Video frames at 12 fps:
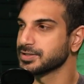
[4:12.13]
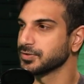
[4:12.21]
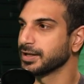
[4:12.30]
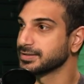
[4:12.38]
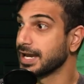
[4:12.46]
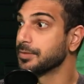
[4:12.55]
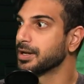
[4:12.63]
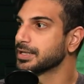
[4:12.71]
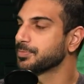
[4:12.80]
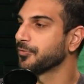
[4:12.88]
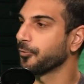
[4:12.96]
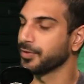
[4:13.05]
So like ten
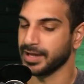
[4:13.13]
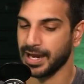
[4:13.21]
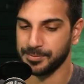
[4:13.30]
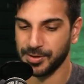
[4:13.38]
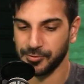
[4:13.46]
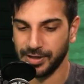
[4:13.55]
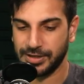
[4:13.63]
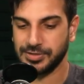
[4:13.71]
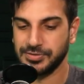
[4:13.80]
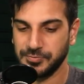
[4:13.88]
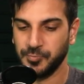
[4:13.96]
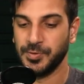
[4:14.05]
minutes before the game, they were like
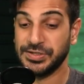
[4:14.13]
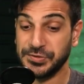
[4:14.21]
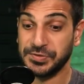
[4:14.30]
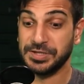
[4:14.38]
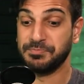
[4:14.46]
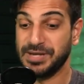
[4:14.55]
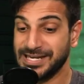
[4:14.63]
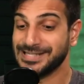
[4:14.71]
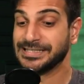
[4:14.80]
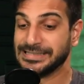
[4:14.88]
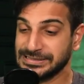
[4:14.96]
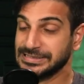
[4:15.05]
redoing the
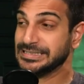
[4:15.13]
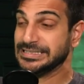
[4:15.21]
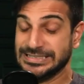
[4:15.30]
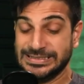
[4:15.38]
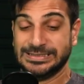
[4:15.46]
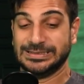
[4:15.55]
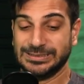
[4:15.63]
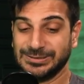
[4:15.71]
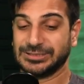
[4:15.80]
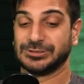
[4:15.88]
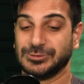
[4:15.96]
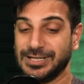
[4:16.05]
paint. Like,
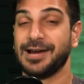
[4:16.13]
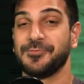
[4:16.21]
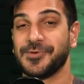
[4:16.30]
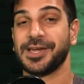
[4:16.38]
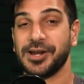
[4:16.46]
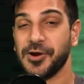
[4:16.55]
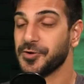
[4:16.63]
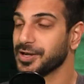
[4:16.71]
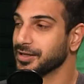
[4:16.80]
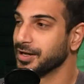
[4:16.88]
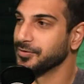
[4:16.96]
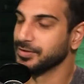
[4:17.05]
oh crap, we got to hurry,
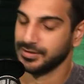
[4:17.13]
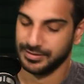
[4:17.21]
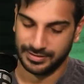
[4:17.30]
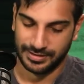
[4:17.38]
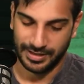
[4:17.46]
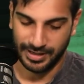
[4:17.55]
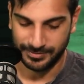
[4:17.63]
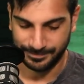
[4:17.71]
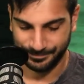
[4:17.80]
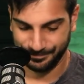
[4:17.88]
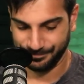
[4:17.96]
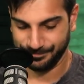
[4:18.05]
you know. Dude was filming um,
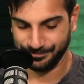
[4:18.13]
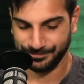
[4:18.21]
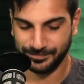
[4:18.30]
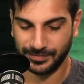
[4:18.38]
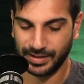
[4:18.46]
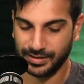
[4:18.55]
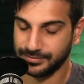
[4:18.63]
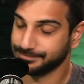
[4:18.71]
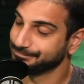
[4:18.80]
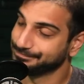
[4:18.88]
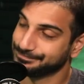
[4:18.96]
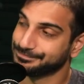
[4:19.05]
himself
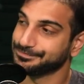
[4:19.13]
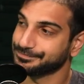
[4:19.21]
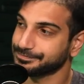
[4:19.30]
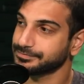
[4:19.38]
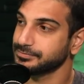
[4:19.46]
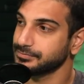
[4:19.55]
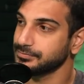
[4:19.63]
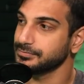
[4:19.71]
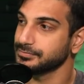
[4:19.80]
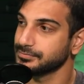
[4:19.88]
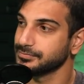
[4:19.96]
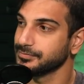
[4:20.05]
and tried to dry the
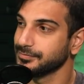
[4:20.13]
field